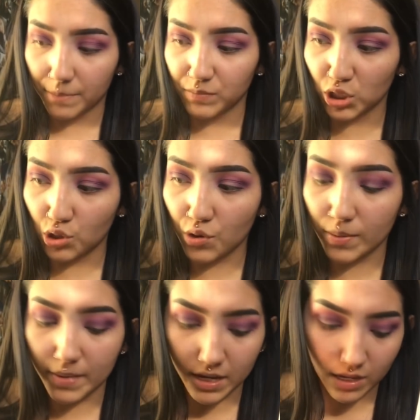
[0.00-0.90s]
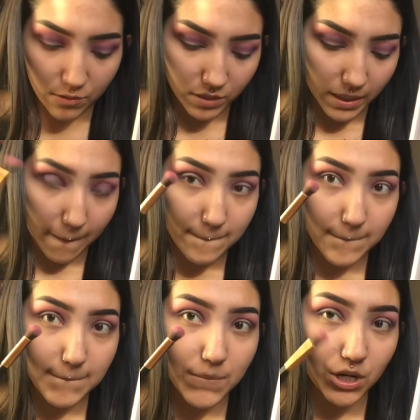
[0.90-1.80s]
just going back in with that
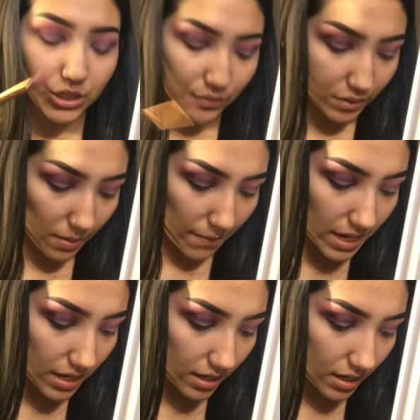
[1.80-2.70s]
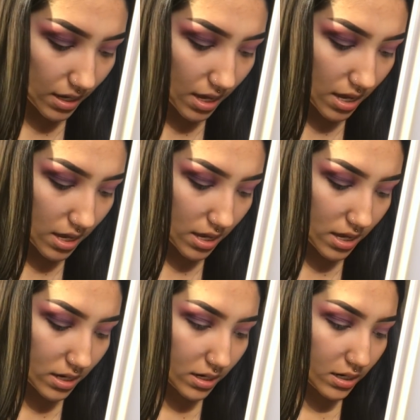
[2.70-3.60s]
brush for the pink
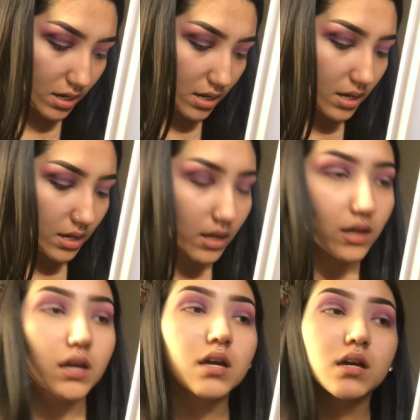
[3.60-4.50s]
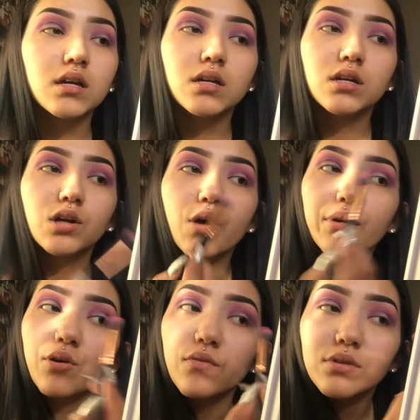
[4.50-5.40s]
and
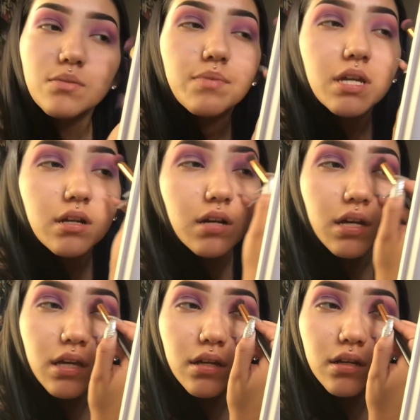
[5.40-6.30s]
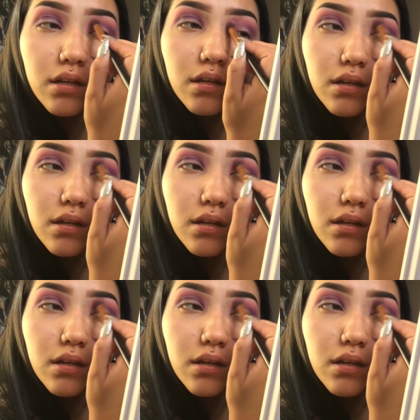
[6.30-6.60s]
going over the pink again.